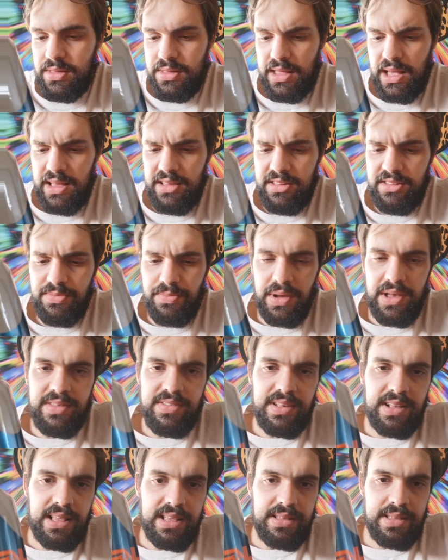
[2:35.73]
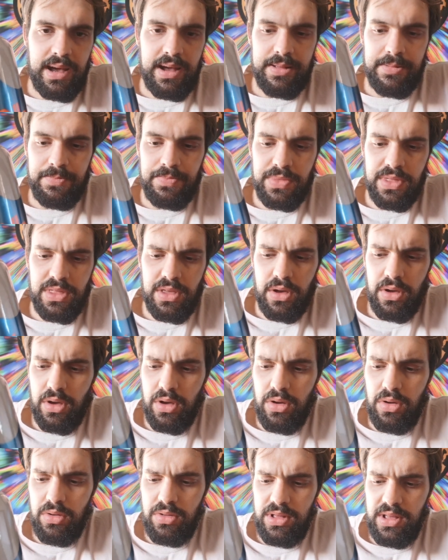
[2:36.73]
that's basically done. The
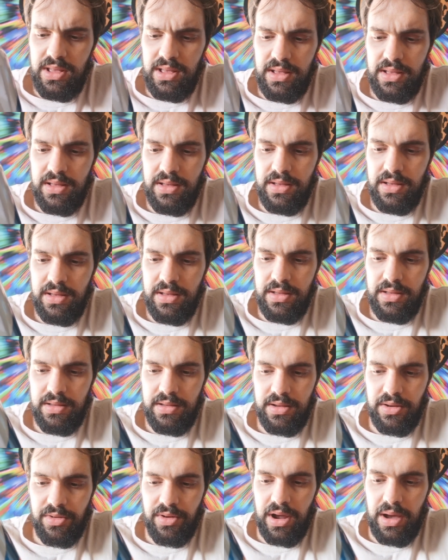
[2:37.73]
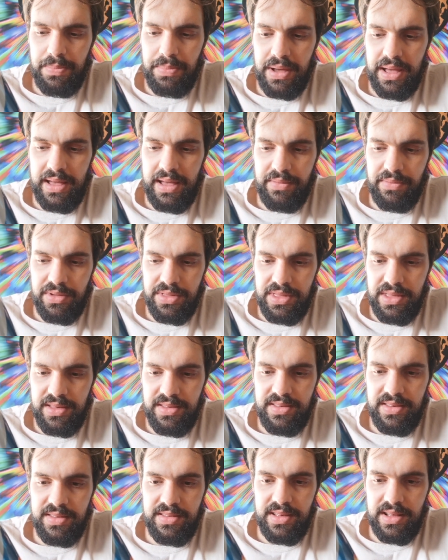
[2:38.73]
only gripe I have with
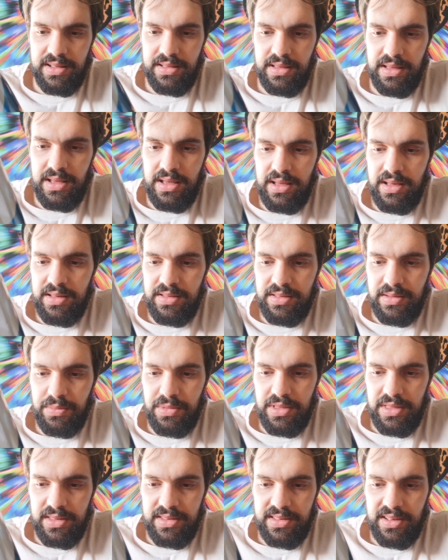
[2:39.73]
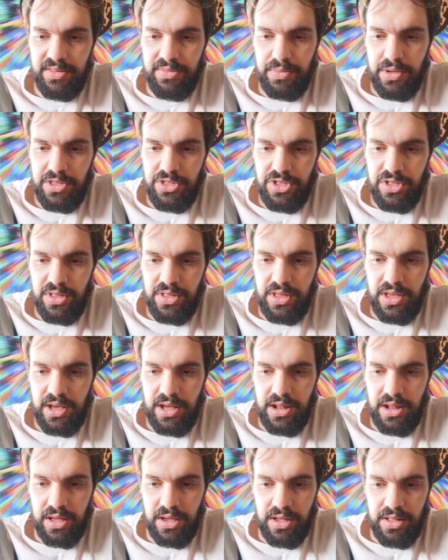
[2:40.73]
this is that some of the stuff mentioned
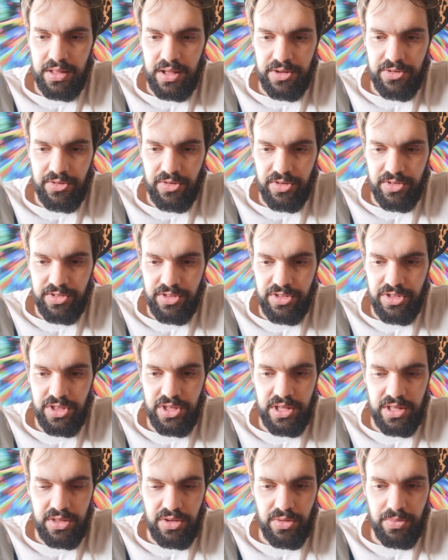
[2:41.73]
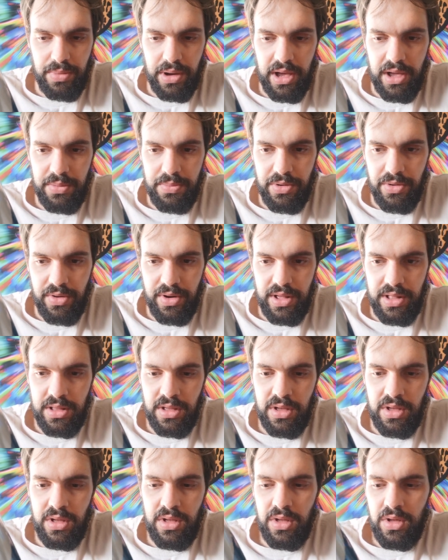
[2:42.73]
here, like your nitrostigene, your piperine,
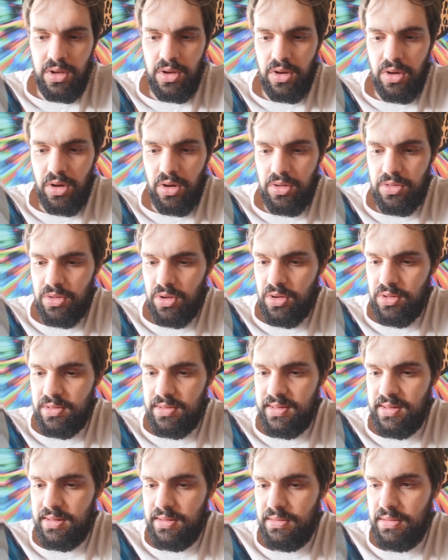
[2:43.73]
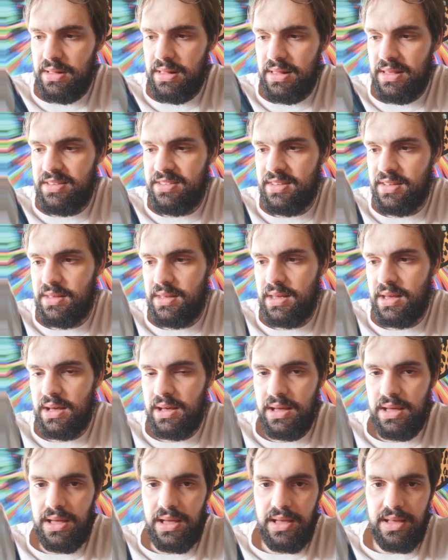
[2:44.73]
are not listed
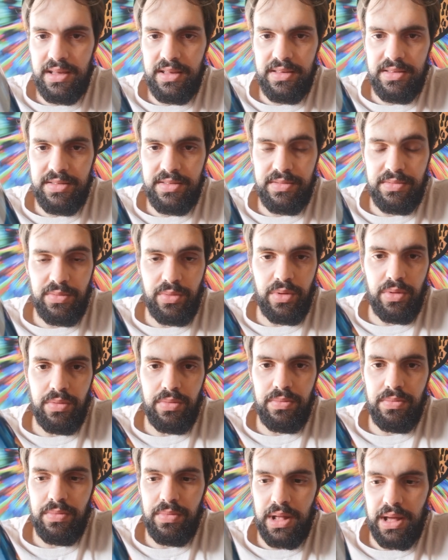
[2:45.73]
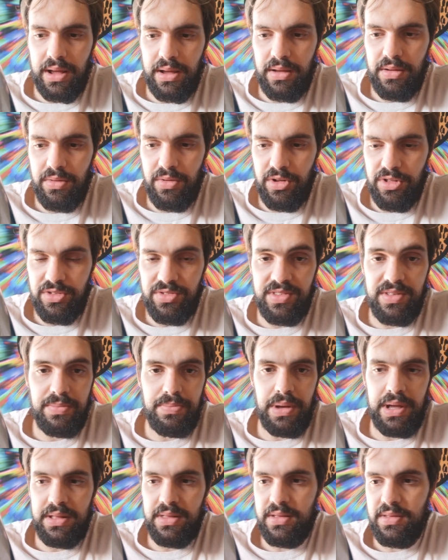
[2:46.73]
here as like
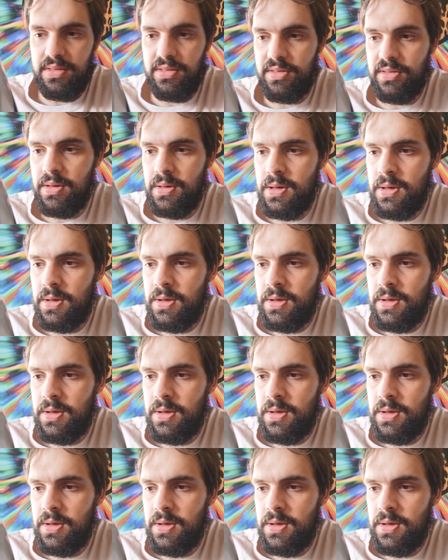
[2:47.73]
registered patents.